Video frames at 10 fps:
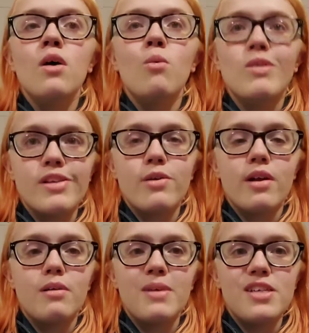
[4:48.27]
what's going
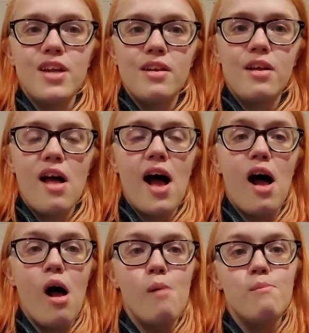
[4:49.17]
on in my channel.
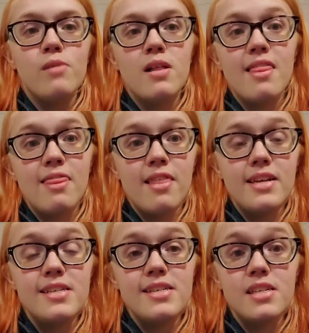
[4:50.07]

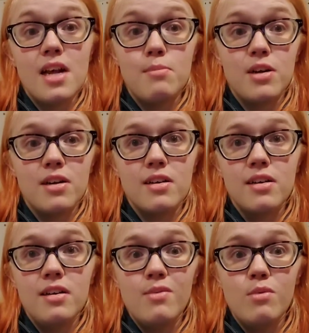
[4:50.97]
This summer
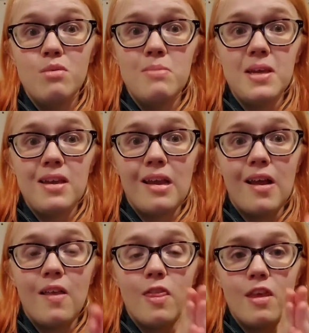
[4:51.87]
will be
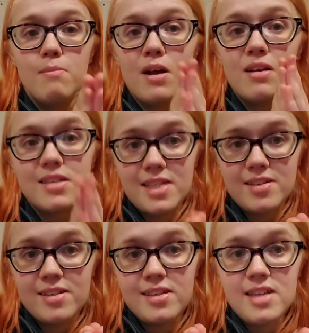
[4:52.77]
the Among Us
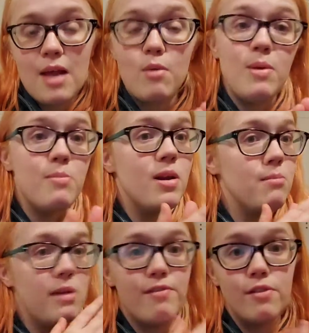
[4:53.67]
series. I will be
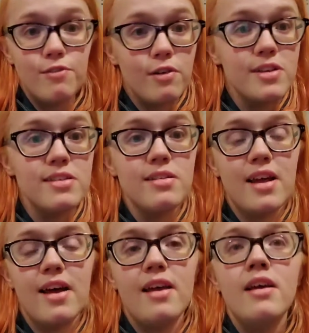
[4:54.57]
putting my full focus on
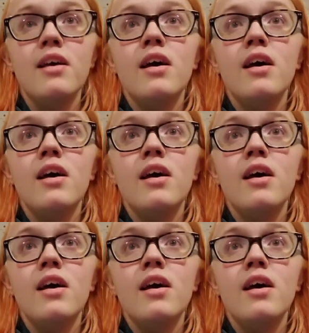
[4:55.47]
that